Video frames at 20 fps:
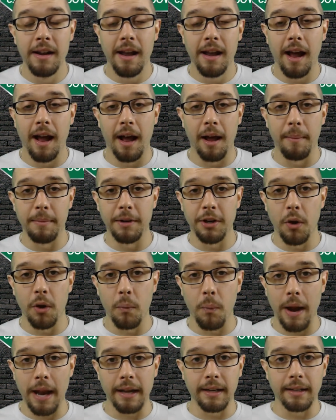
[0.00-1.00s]
you know,
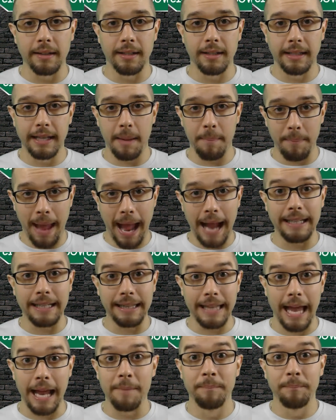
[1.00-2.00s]
waiting to get back to
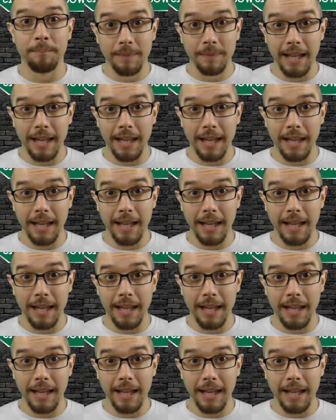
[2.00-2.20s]
that.